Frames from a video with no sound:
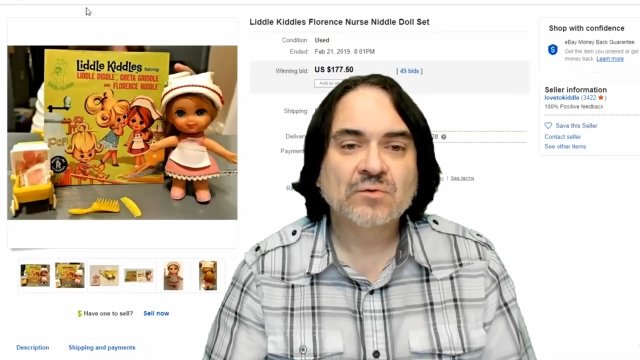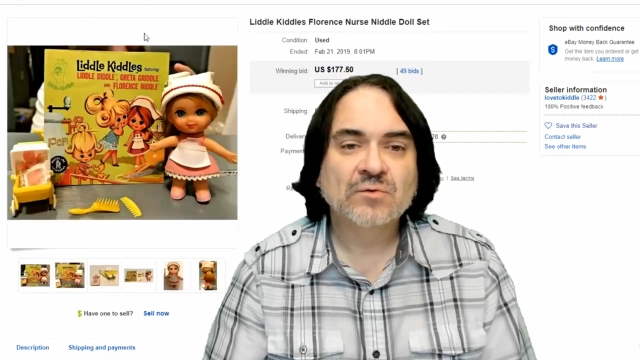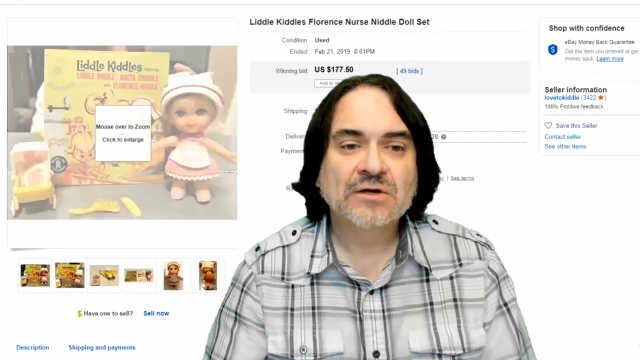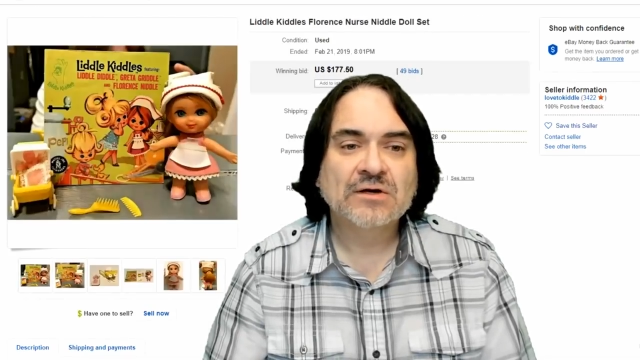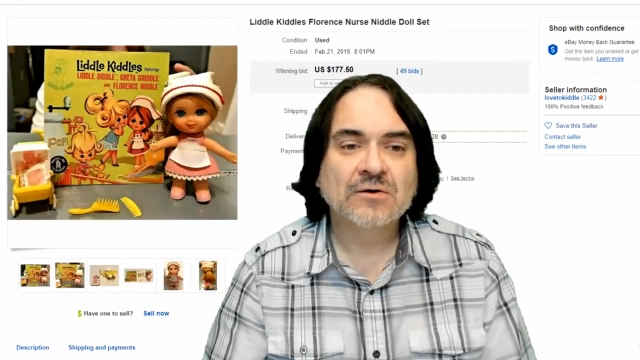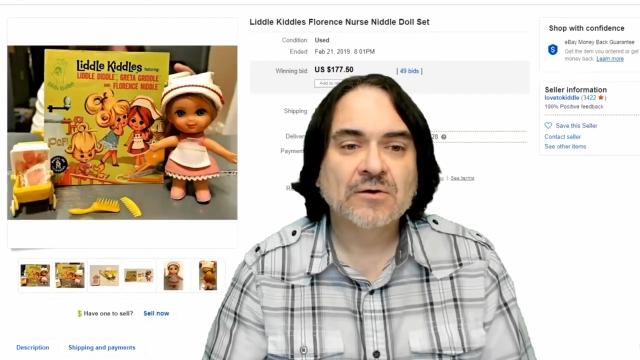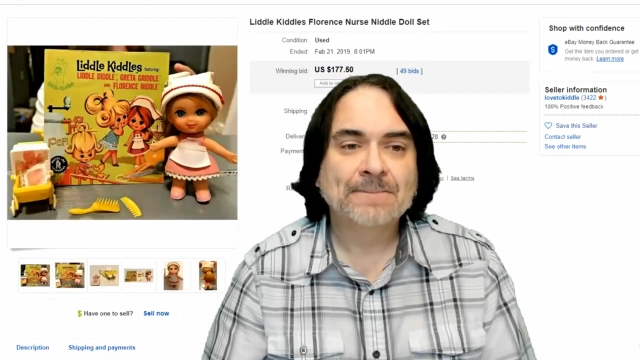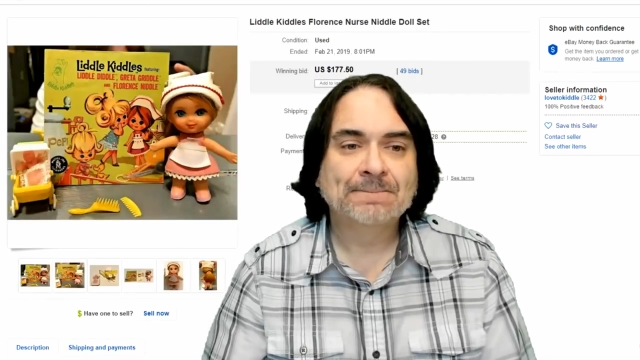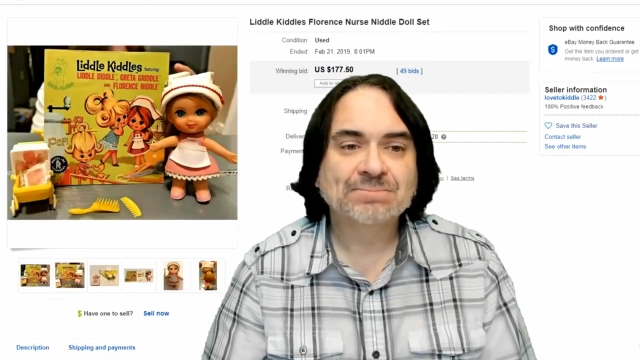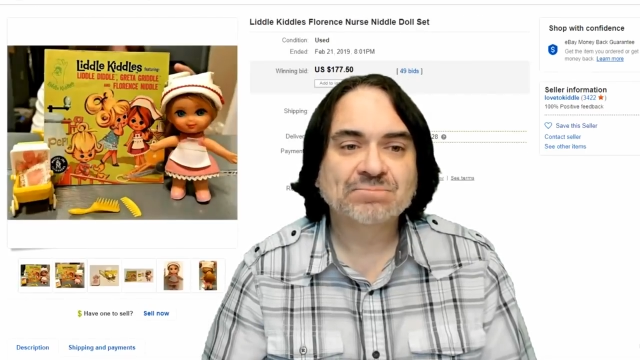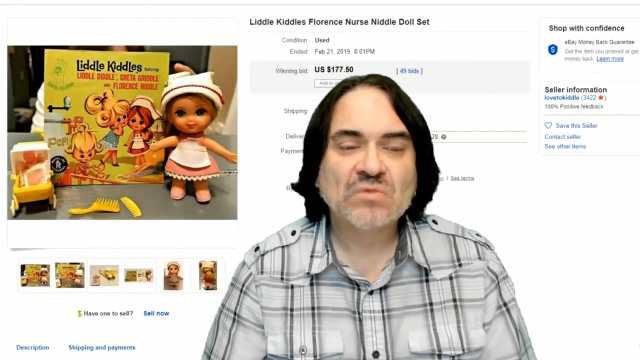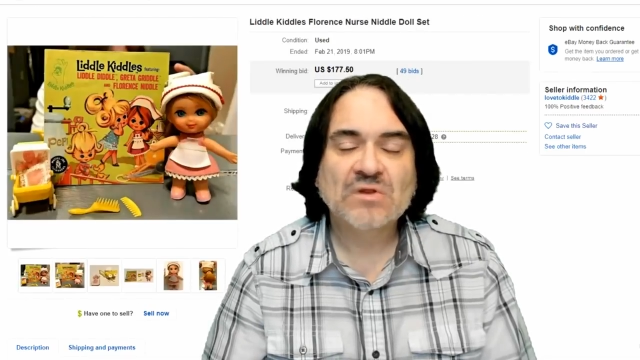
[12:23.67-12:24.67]
one here.
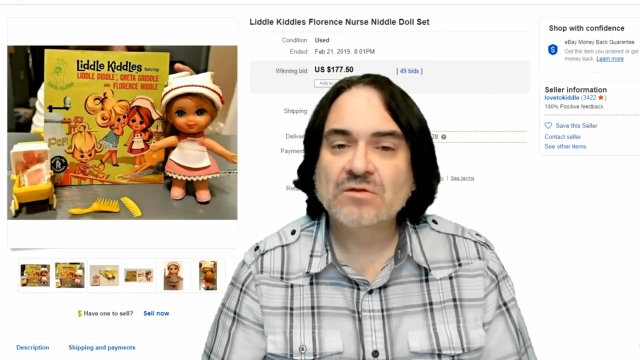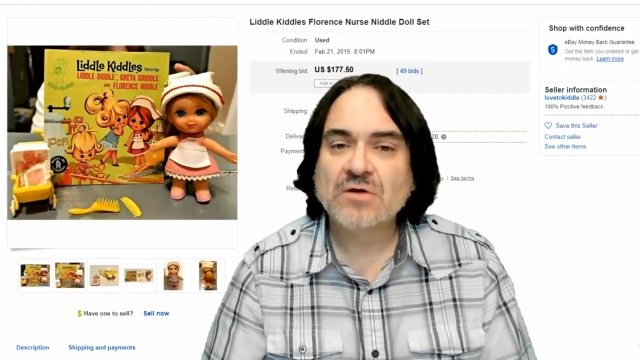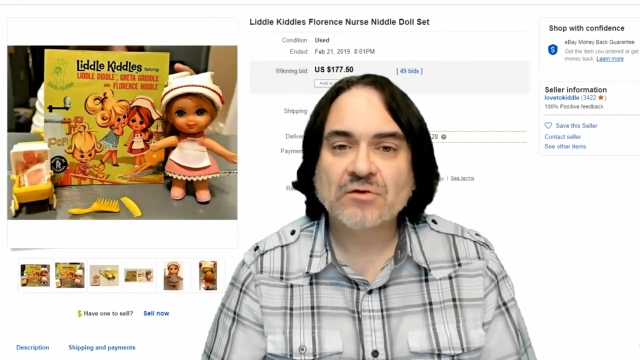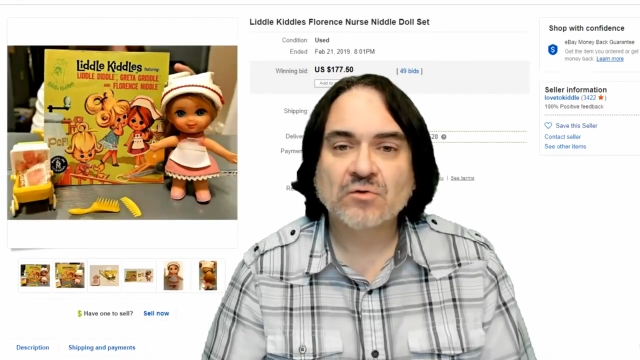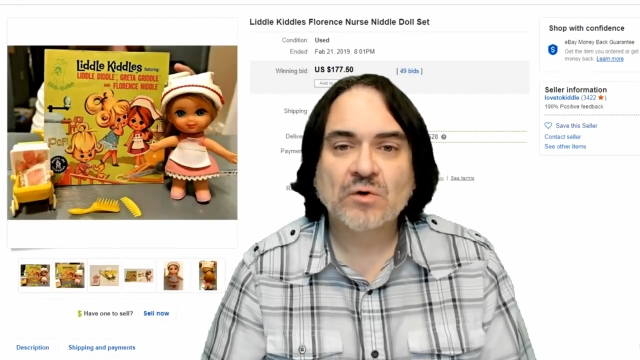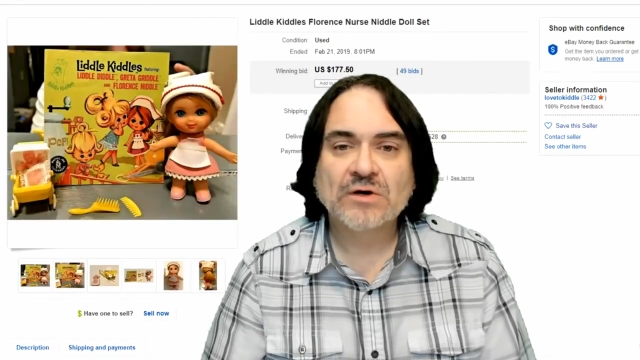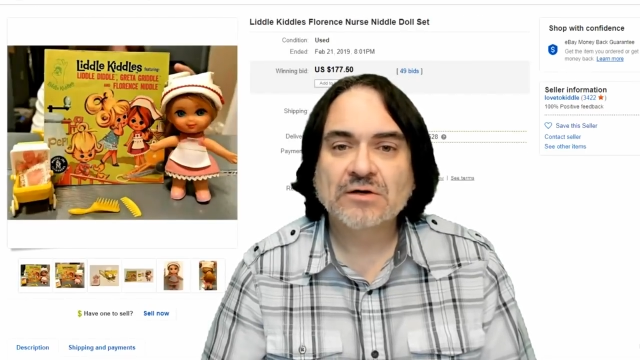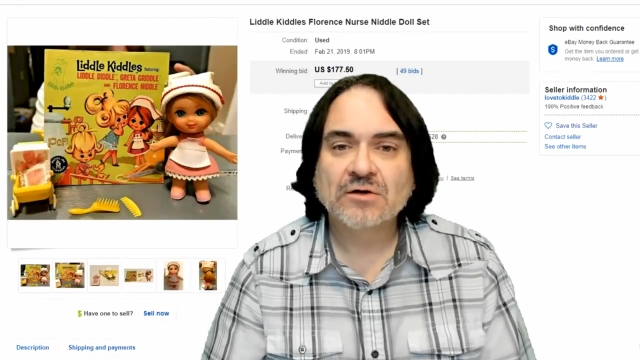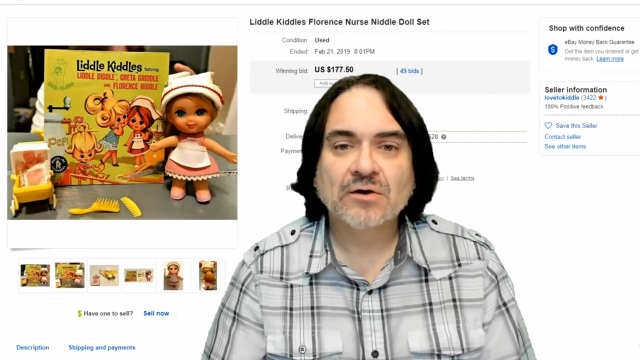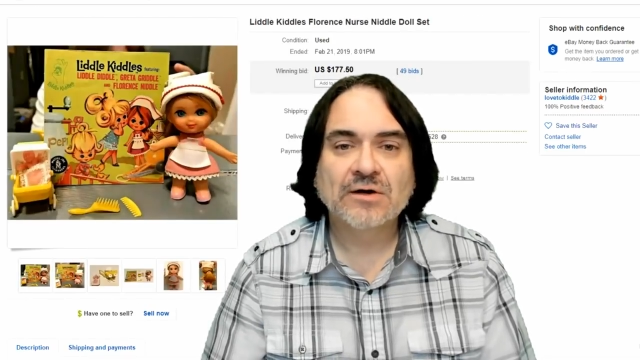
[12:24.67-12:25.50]
Another one here.